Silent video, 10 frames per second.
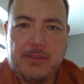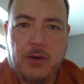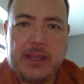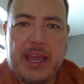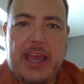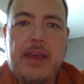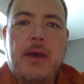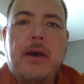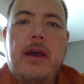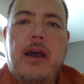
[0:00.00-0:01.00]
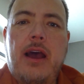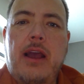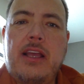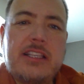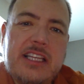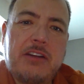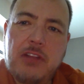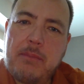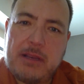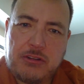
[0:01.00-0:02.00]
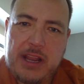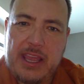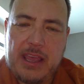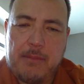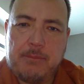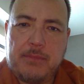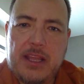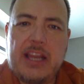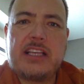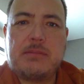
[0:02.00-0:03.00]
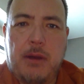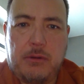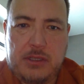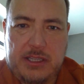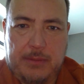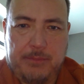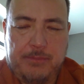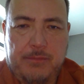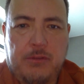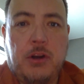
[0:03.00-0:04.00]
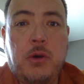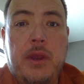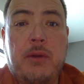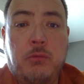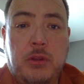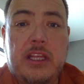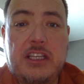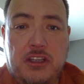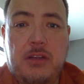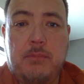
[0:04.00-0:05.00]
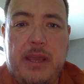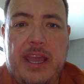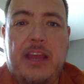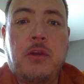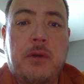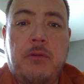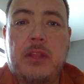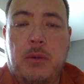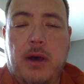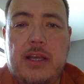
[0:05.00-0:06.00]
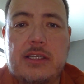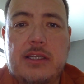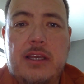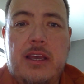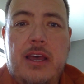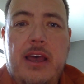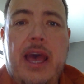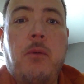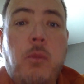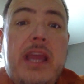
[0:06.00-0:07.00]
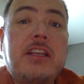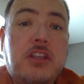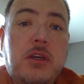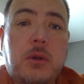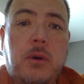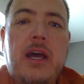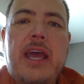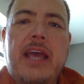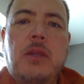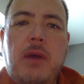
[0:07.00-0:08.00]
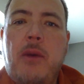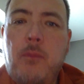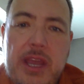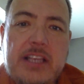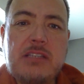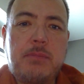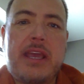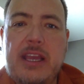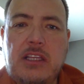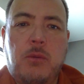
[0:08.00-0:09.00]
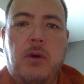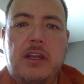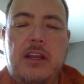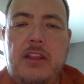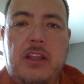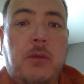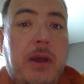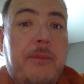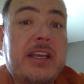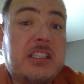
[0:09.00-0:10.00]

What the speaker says: okay? Because it didn't really betray him. It exposed him for who he really should be and who he really was. And we too, in the way we speak to one another, the way we